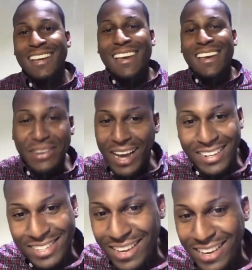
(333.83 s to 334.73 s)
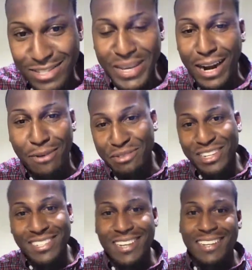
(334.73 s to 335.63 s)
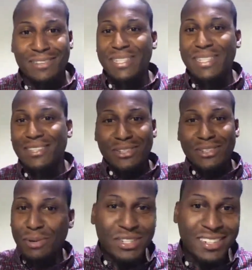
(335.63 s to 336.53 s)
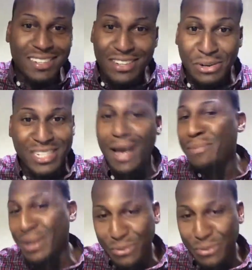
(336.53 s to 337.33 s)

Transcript: you know, college kids, we get our refund checks and we just go splurging, you know, shopping. Yeah,